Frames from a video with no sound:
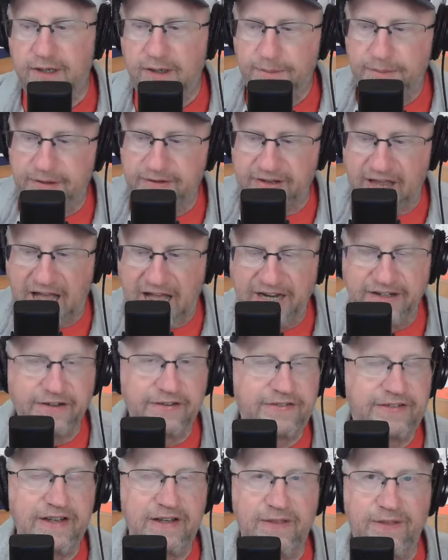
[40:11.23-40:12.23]
because I
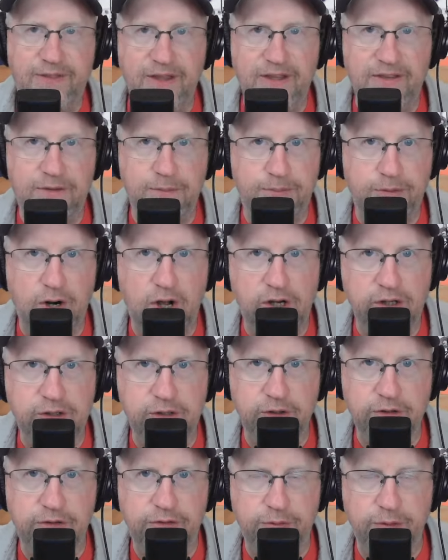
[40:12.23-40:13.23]
just didn't think the
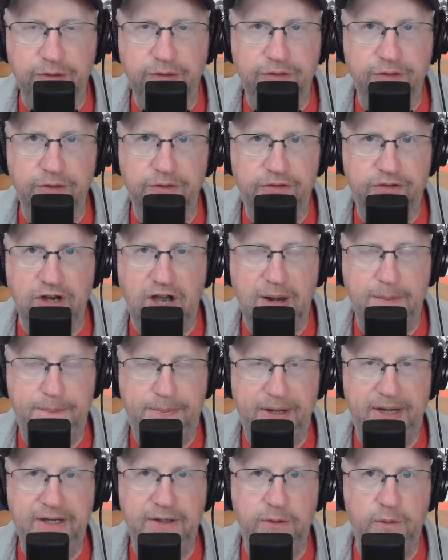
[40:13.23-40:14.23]
Broncos with Sean
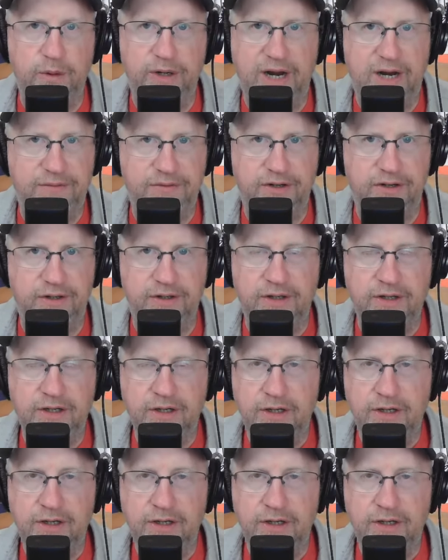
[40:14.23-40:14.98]
Payton would ever